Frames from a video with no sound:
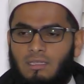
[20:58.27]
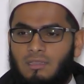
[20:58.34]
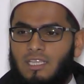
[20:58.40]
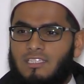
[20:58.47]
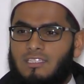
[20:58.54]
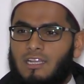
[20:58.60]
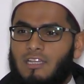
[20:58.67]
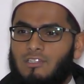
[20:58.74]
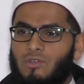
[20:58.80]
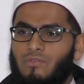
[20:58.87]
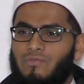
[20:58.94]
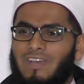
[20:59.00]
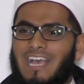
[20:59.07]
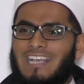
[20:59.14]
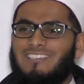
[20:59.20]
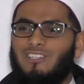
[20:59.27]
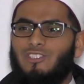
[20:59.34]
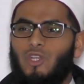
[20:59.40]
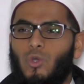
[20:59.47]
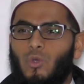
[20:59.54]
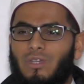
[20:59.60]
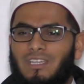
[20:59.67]
They start off as a
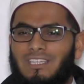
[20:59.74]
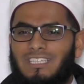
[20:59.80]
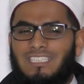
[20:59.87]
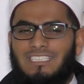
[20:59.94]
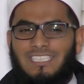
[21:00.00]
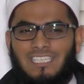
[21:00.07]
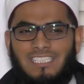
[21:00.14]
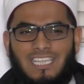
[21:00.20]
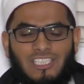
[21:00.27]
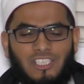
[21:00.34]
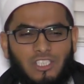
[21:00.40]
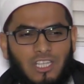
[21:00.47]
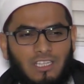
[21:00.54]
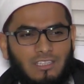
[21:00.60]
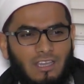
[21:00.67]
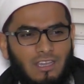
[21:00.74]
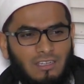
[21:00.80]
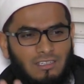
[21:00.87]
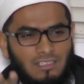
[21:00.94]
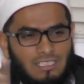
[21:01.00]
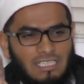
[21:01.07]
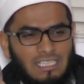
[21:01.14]
joke, just as
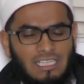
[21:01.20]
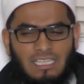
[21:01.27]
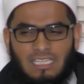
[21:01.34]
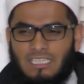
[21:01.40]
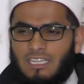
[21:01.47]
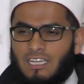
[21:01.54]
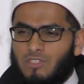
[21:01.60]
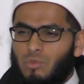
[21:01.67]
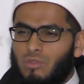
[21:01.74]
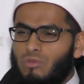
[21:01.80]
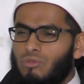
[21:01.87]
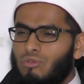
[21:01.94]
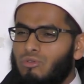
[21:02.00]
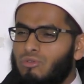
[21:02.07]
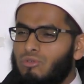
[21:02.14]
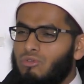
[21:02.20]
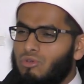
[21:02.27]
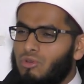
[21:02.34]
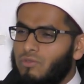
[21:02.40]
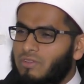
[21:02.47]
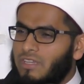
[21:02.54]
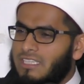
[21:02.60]
Shaitan does with
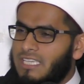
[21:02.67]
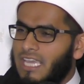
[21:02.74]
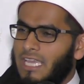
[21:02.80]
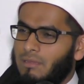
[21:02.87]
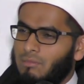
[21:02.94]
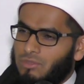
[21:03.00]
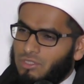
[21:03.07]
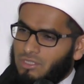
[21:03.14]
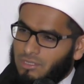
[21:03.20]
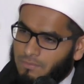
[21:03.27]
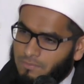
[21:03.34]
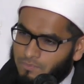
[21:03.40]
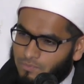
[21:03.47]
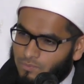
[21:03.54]
all of his games.